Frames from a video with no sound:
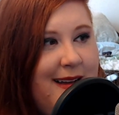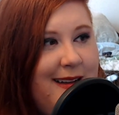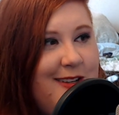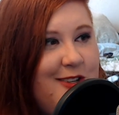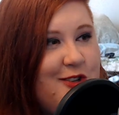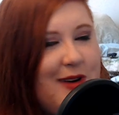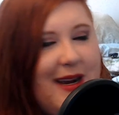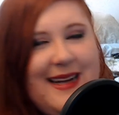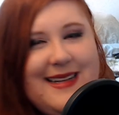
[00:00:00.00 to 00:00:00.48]

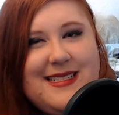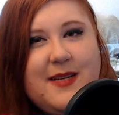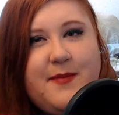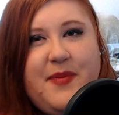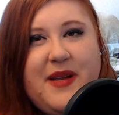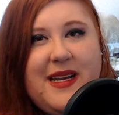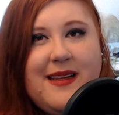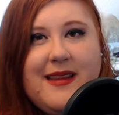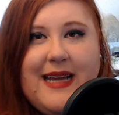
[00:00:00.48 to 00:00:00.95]
try to
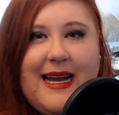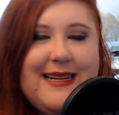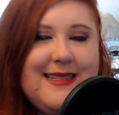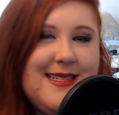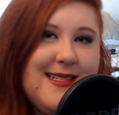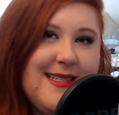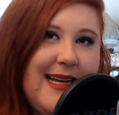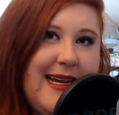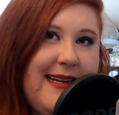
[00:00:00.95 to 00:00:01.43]
be
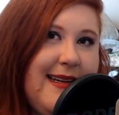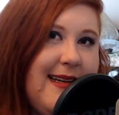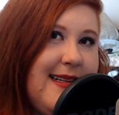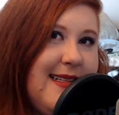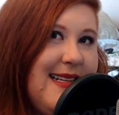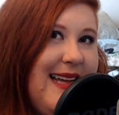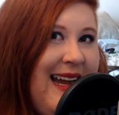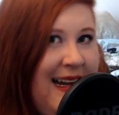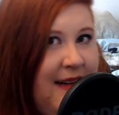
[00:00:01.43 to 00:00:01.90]
that
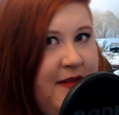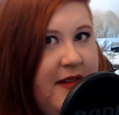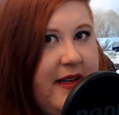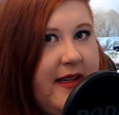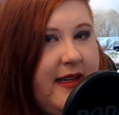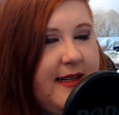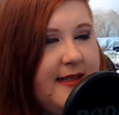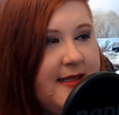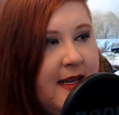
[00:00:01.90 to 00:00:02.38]
psychic's
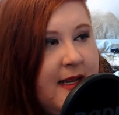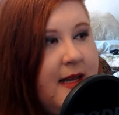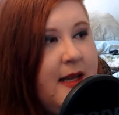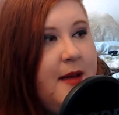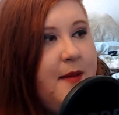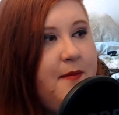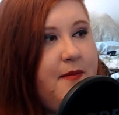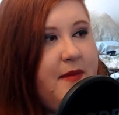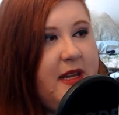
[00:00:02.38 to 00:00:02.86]
advocate.
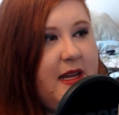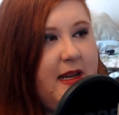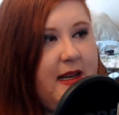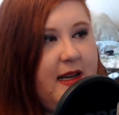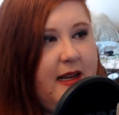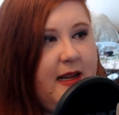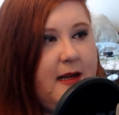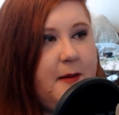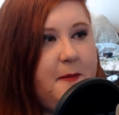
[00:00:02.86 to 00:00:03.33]

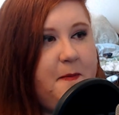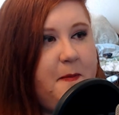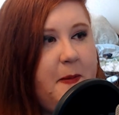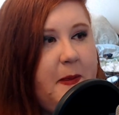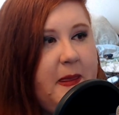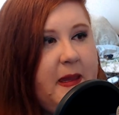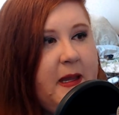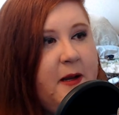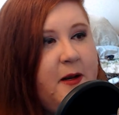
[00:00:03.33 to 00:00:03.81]
Meaning,
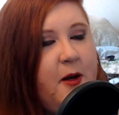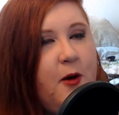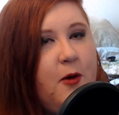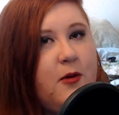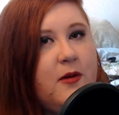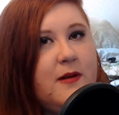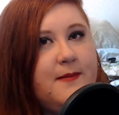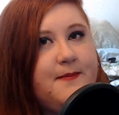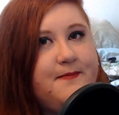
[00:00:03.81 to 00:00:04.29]
you
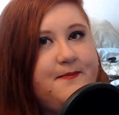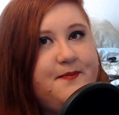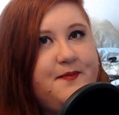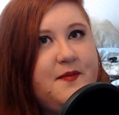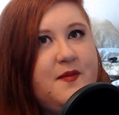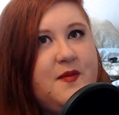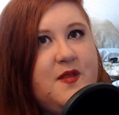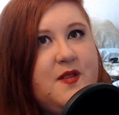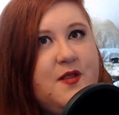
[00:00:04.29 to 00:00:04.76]
know,
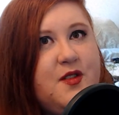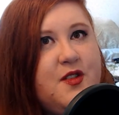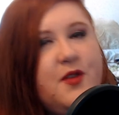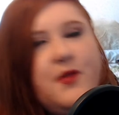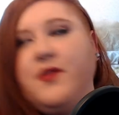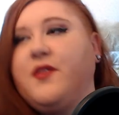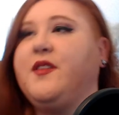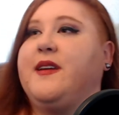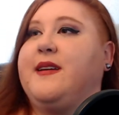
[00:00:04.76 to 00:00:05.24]

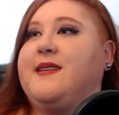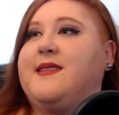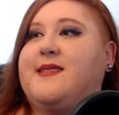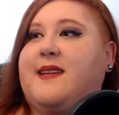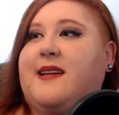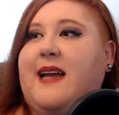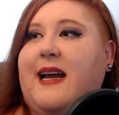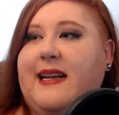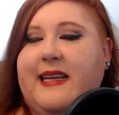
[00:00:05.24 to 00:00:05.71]
do things
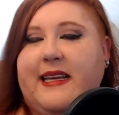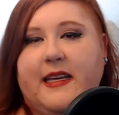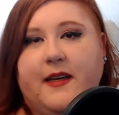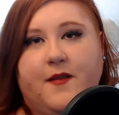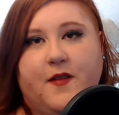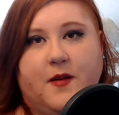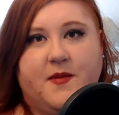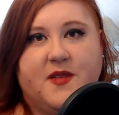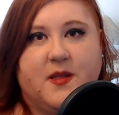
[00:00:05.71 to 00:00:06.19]
to kind of
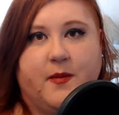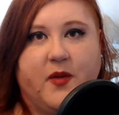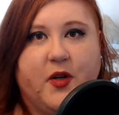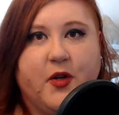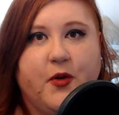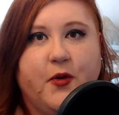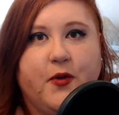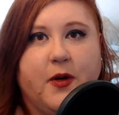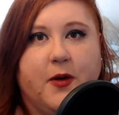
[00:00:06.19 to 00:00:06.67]
give them some
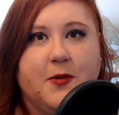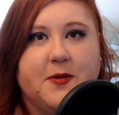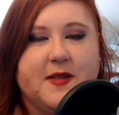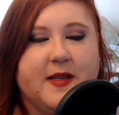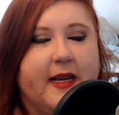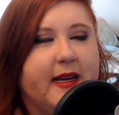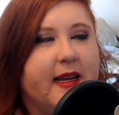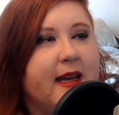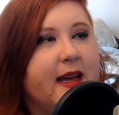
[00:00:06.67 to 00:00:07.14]
kudos.
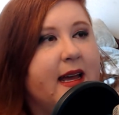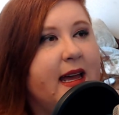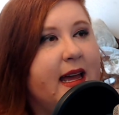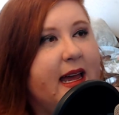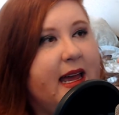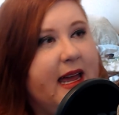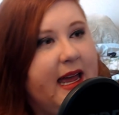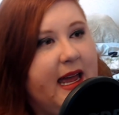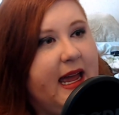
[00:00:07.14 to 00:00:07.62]
Like,
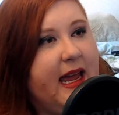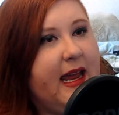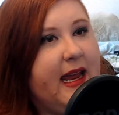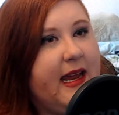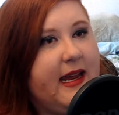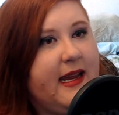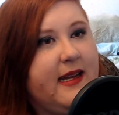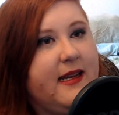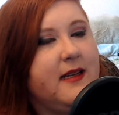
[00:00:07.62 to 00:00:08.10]

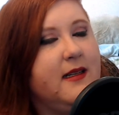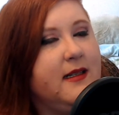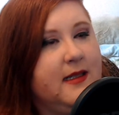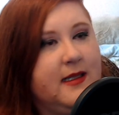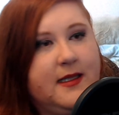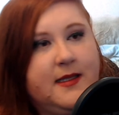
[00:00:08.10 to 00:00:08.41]
hey,